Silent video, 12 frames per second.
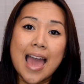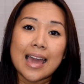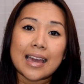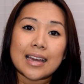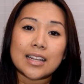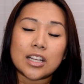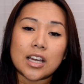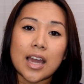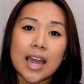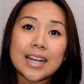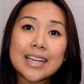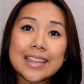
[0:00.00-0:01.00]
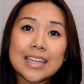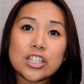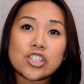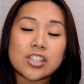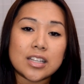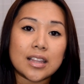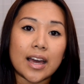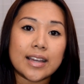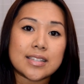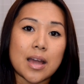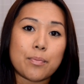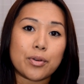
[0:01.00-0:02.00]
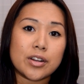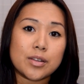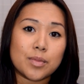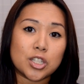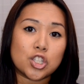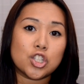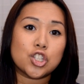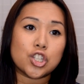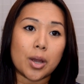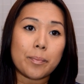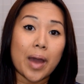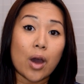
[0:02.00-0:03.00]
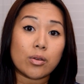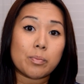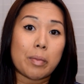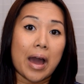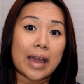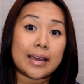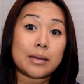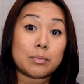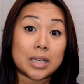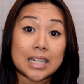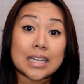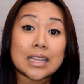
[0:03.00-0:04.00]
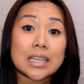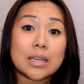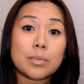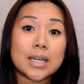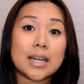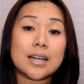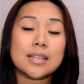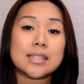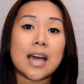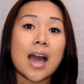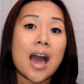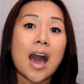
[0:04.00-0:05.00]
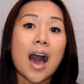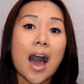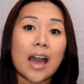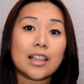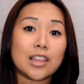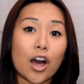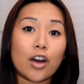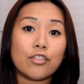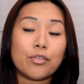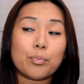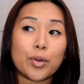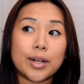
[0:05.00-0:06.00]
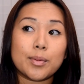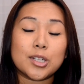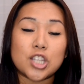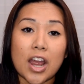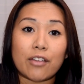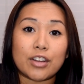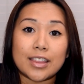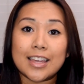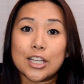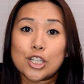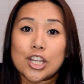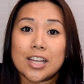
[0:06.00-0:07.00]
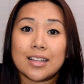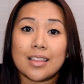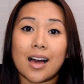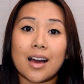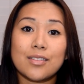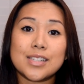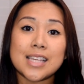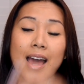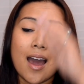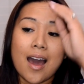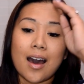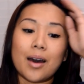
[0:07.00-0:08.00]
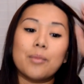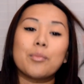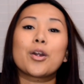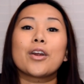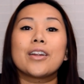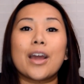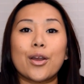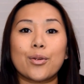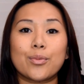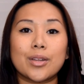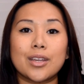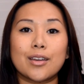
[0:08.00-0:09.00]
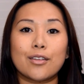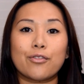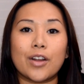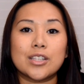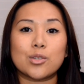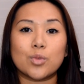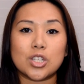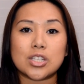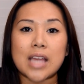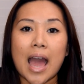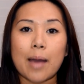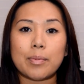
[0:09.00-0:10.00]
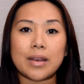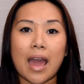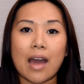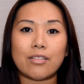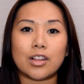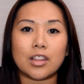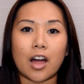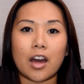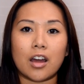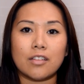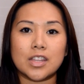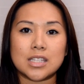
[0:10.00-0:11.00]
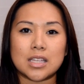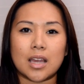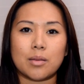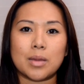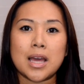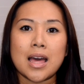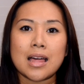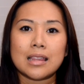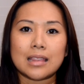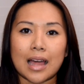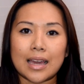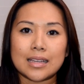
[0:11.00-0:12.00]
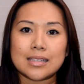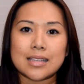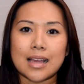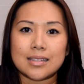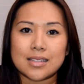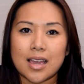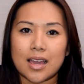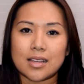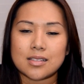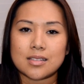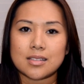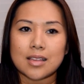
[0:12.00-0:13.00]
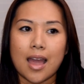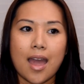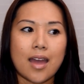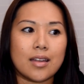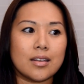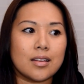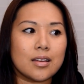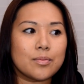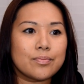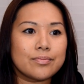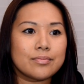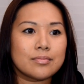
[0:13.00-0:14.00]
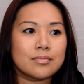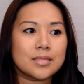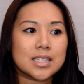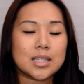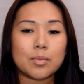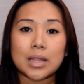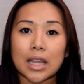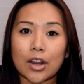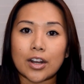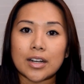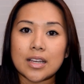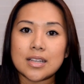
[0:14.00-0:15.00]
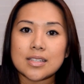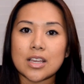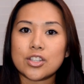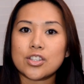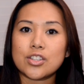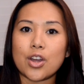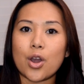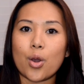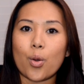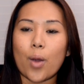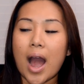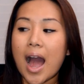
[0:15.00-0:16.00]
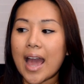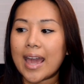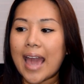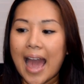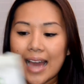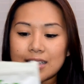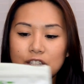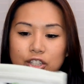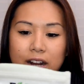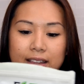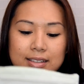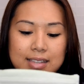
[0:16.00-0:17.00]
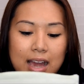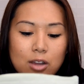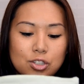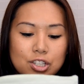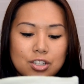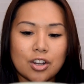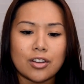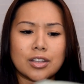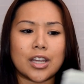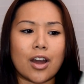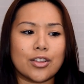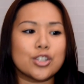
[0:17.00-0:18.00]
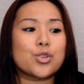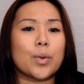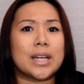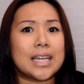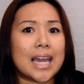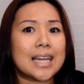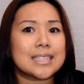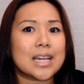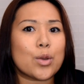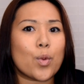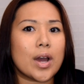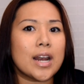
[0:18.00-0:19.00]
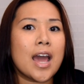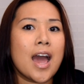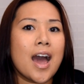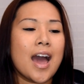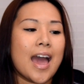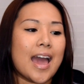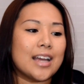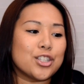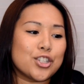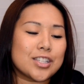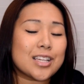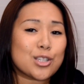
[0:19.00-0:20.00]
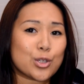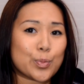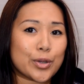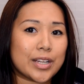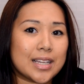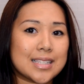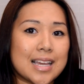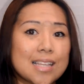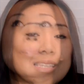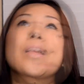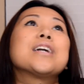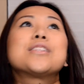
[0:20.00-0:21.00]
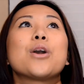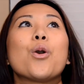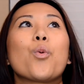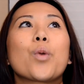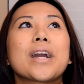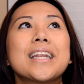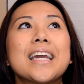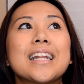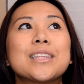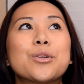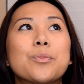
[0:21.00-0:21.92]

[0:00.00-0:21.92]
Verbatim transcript: And anything she likes, I pretty much jump out and buy immediately because I love pretty much everything she loves. Um, her and I are really good friends, and we just happen to have a lot of the same likes and tastes and similarities. And so I had to try this out. She's currently on the 28 day one, and she says it's pretty intense. So we're gonna get a little